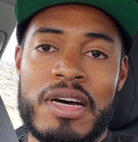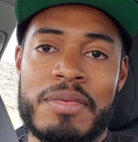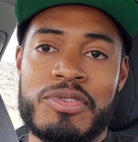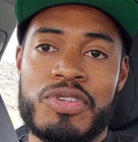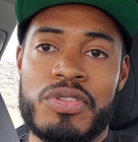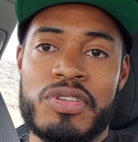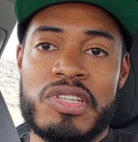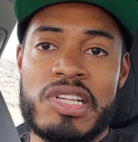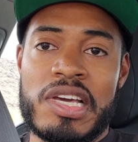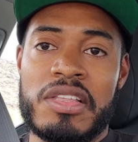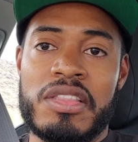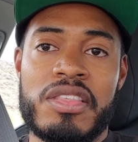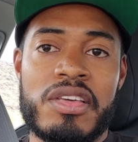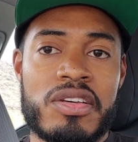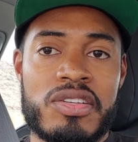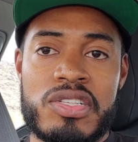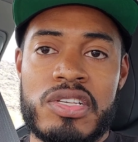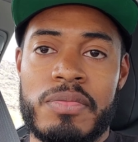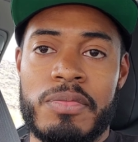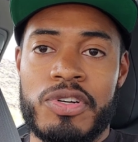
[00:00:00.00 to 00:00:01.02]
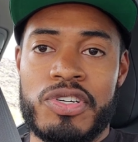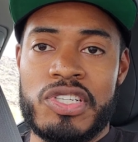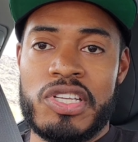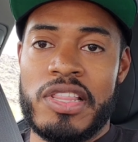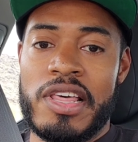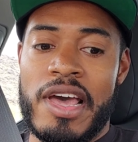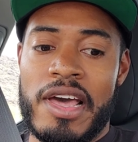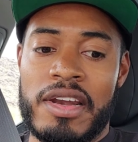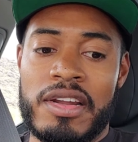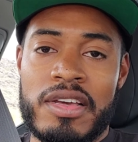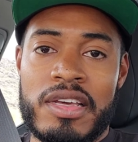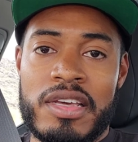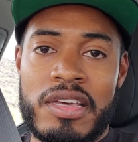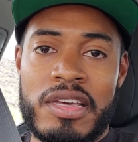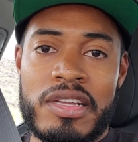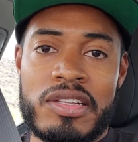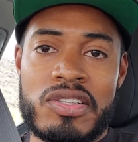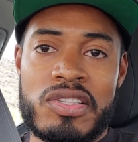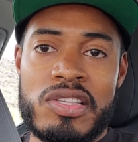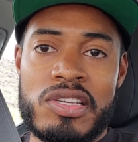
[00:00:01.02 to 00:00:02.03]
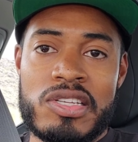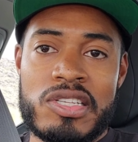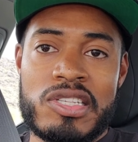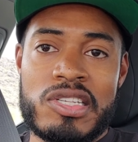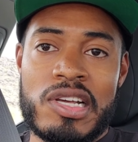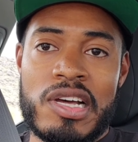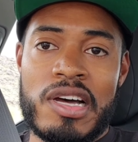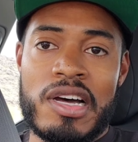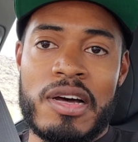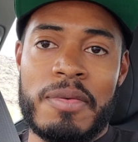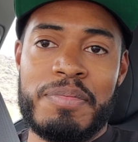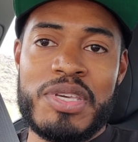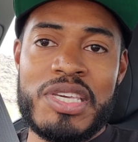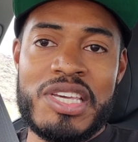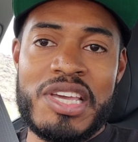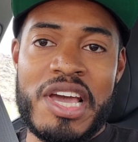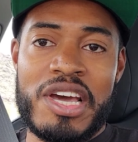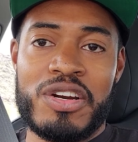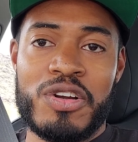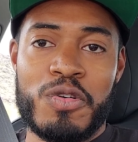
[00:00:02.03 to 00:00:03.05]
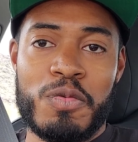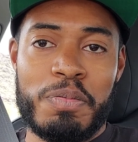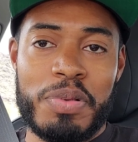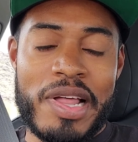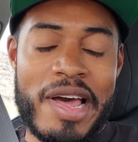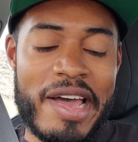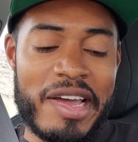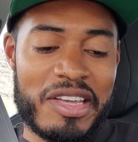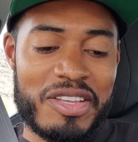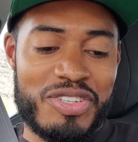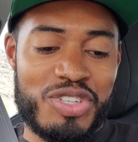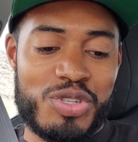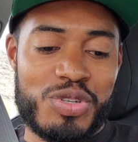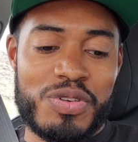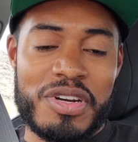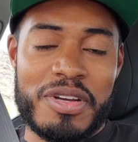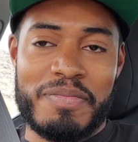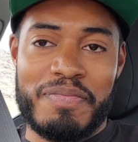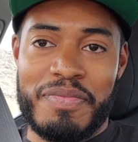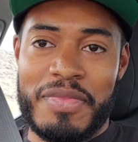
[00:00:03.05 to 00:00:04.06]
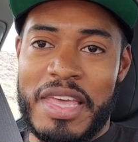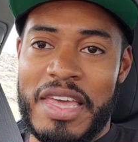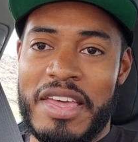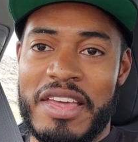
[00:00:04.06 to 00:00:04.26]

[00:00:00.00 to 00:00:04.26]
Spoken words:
So the second thing is similar to that. It's this piano black trim,